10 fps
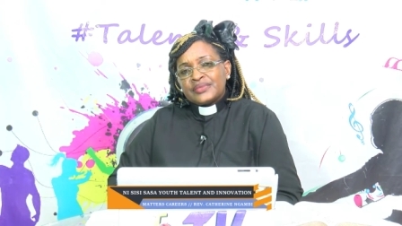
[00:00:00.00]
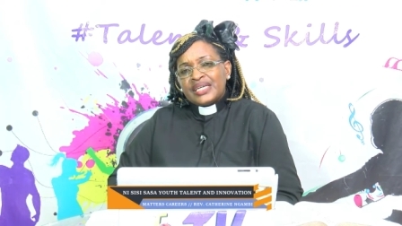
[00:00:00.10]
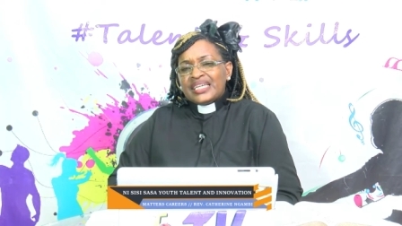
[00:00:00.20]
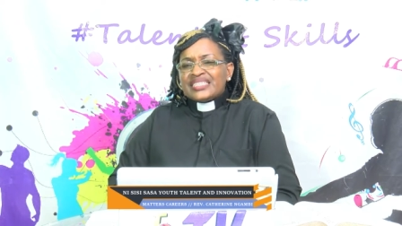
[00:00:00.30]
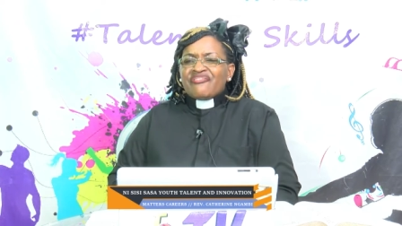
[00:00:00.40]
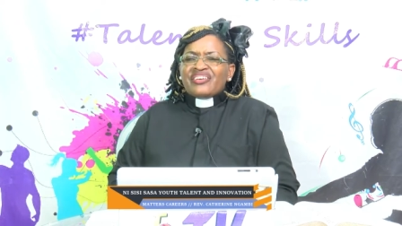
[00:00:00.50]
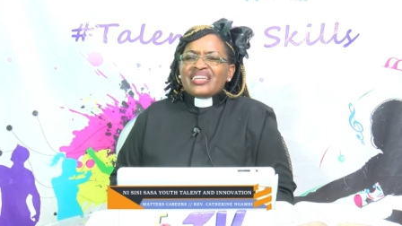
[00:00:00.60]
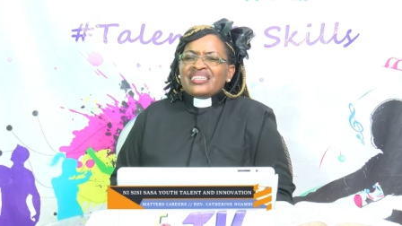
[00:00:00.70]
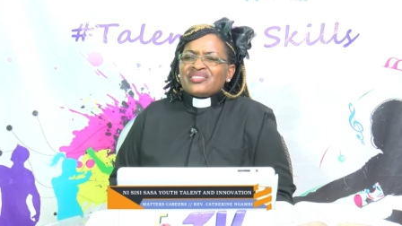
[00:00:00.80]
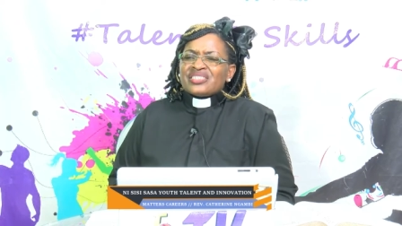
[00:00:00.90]
It's a very
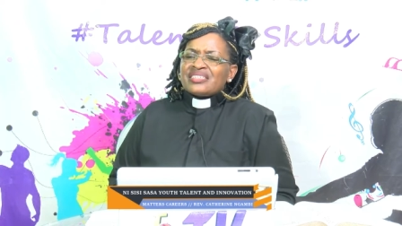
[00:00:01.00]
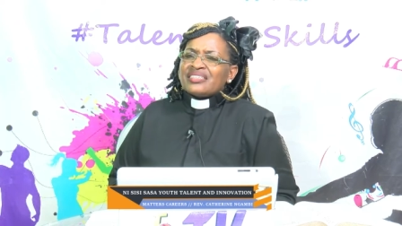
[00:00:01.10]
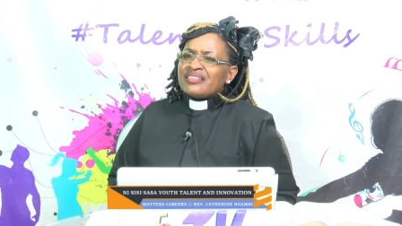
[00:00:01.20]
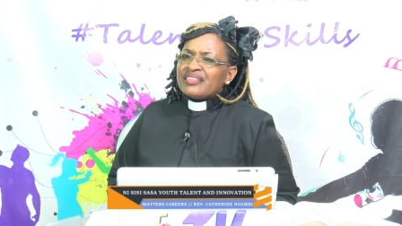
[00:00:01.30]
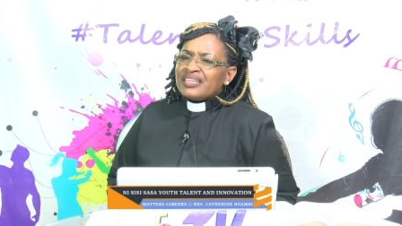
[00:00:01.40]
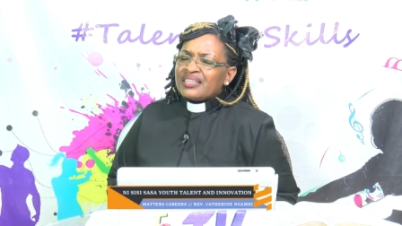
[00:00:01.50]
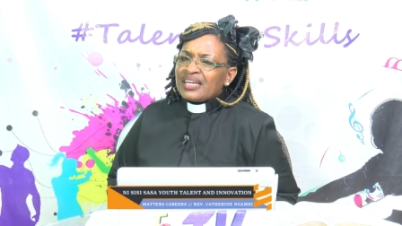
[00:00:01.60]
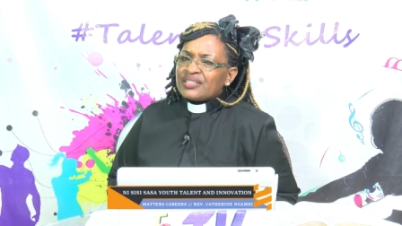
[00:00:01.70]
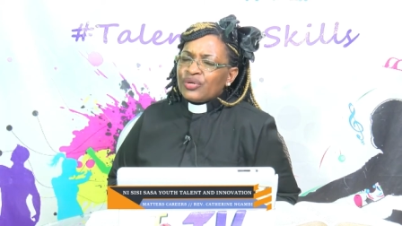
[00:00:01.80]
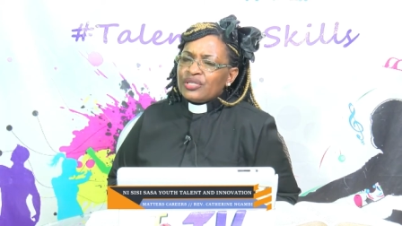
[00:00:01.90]
interesting thing
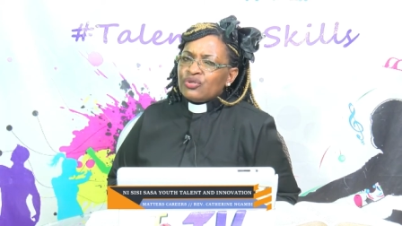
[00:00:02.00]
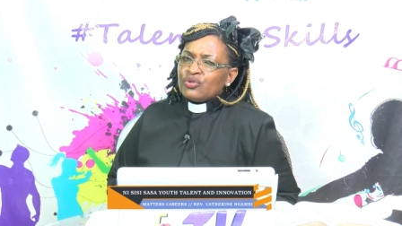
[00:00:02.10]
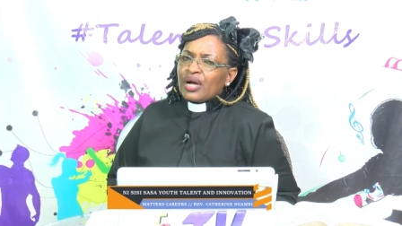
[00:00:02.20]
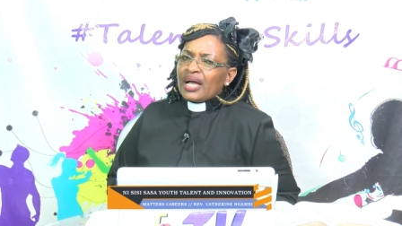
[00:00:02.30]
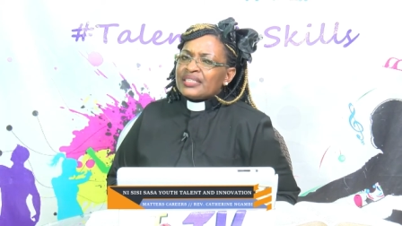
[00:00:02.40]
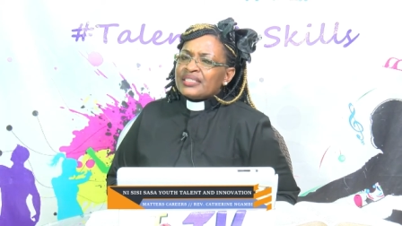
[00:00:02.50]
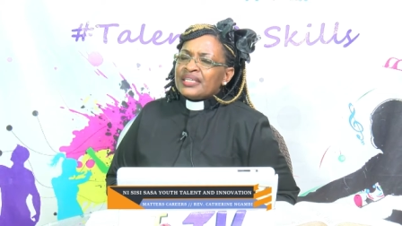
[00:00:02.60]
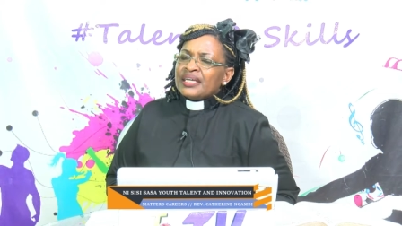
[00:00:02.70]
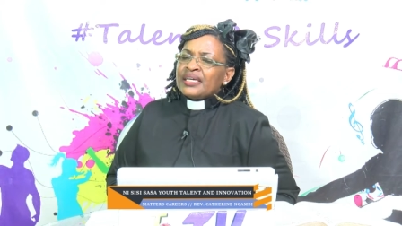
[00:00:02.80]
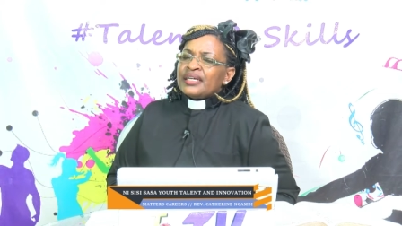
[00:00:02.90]
that when you look at
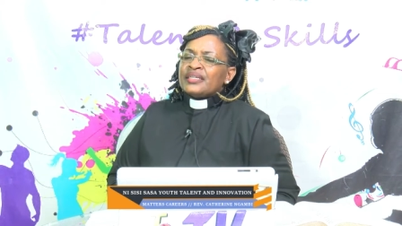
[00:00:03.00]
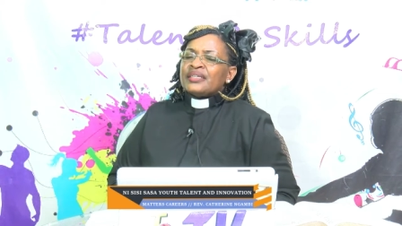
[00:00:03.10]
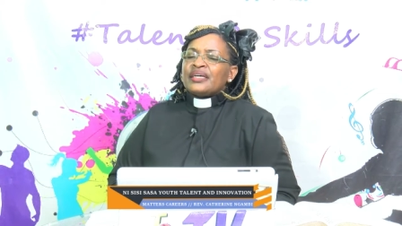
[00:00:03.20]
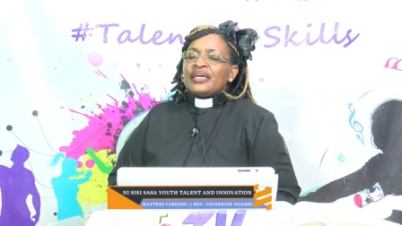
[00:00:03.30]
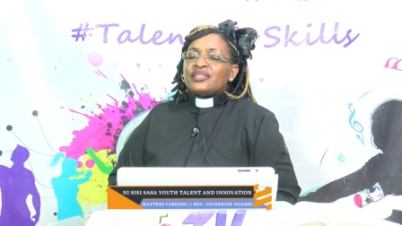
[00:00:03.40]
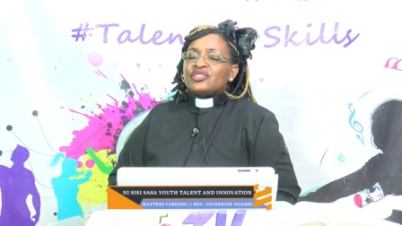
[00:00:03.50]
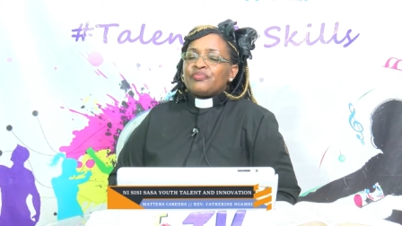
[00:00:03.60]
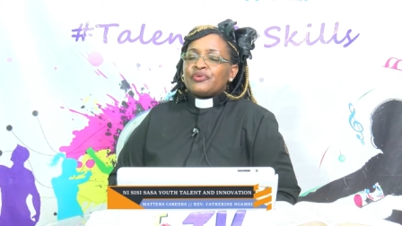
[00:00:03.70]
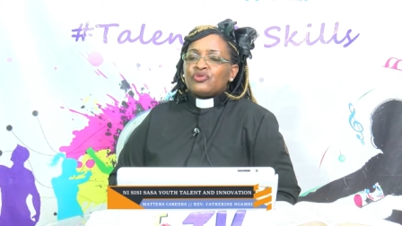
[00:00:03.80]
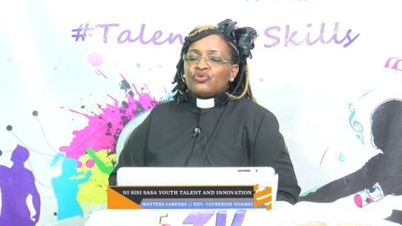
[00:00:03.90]
the
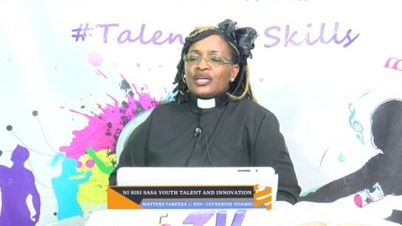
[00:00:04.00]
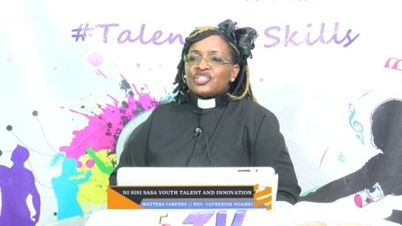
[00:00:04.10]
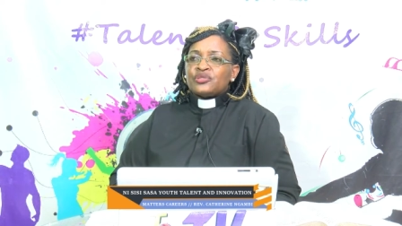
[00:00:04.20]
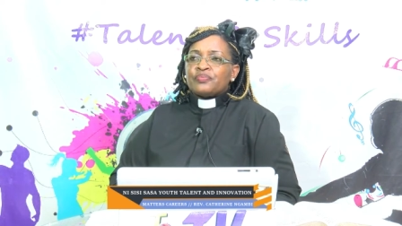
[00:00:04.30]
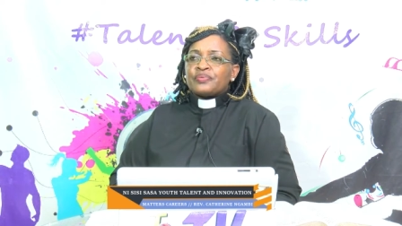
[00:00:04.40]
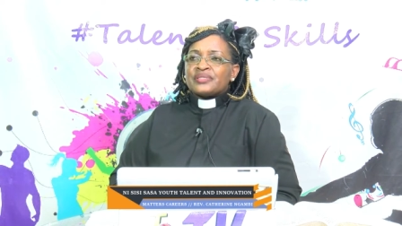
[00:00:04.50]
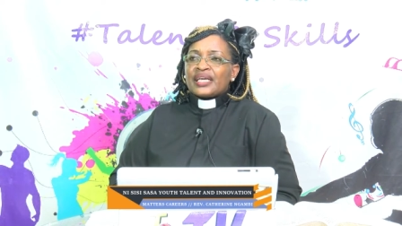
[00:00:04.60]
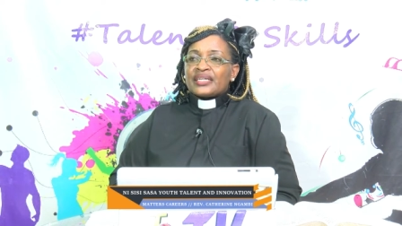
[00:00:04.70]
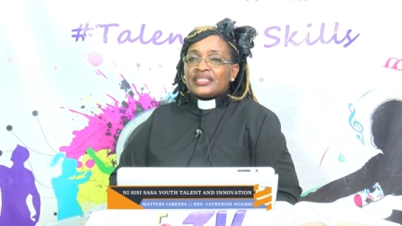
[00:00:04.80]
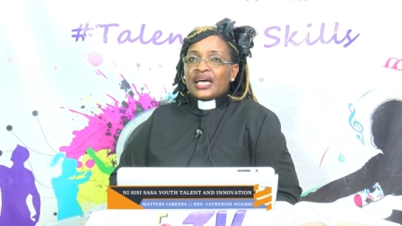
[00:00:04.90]
entrepreneurship
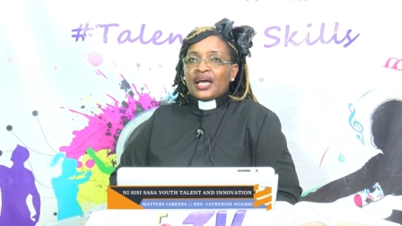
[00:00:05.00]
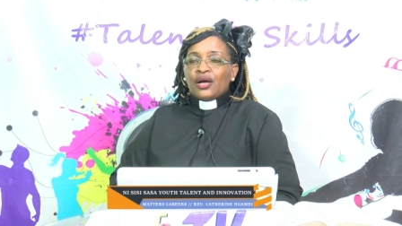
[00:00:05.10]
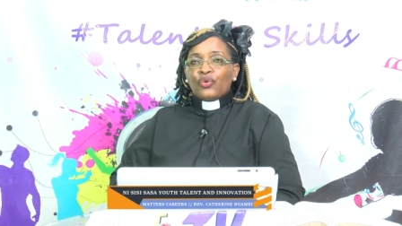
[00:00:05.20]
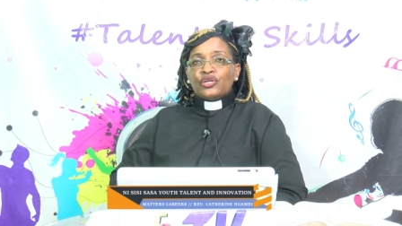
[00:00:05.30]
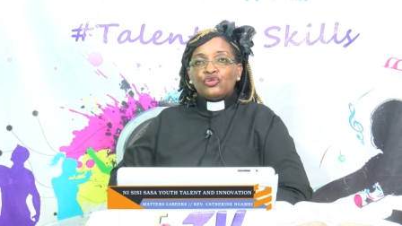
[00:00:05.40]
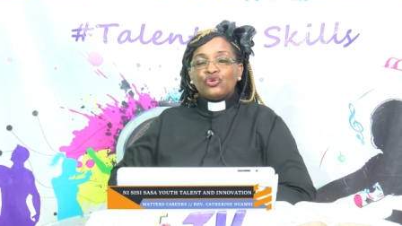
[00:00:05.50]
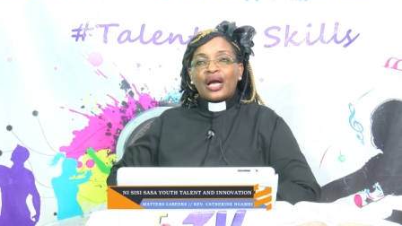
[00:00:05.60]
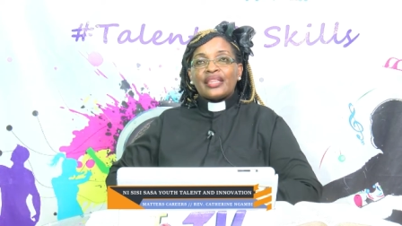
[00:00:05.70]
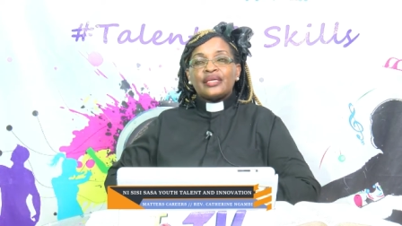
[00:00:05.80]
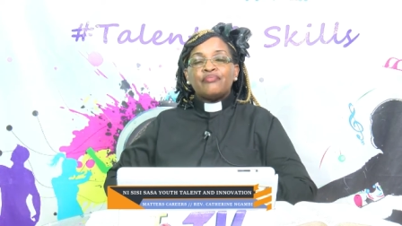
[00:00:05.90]
sector, when you look
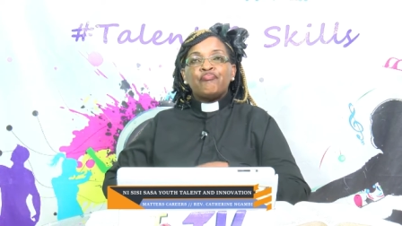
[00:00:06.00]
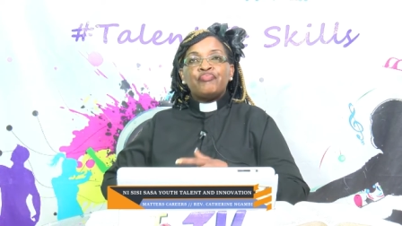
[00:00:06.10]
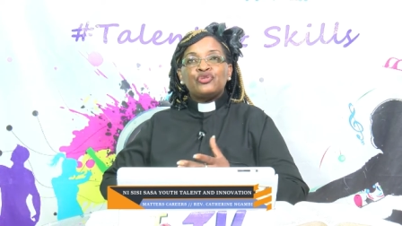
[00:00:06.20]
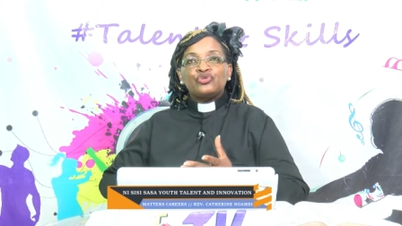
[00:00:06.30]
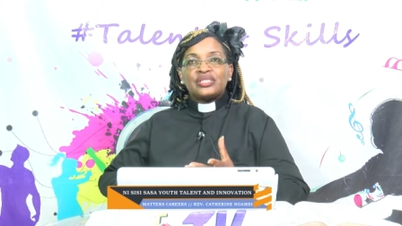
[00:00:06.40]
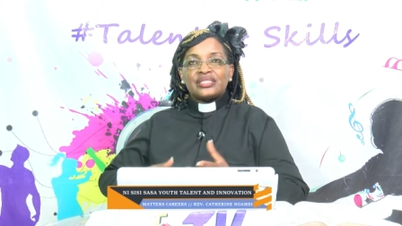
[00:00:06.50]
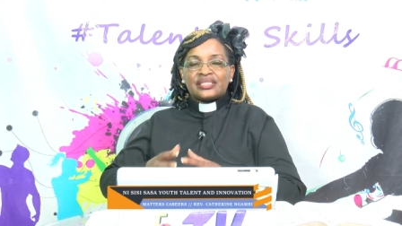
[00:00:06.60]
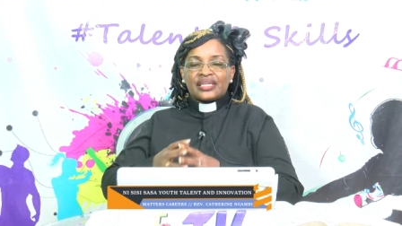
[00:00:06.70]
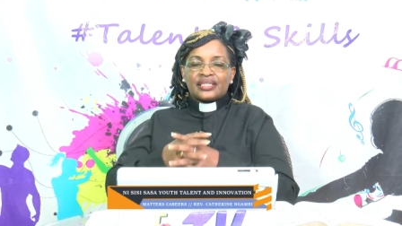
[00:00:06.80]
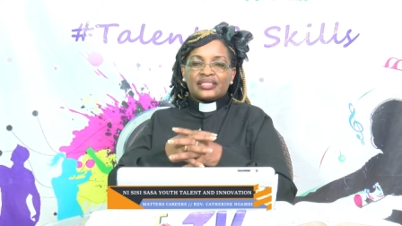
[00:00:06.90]
at the beauty
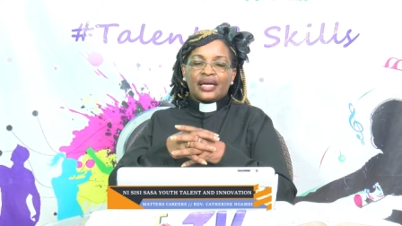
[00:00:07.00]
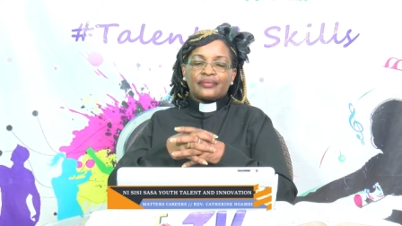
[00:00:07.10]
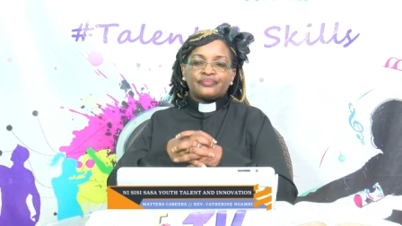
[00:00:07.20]
sector,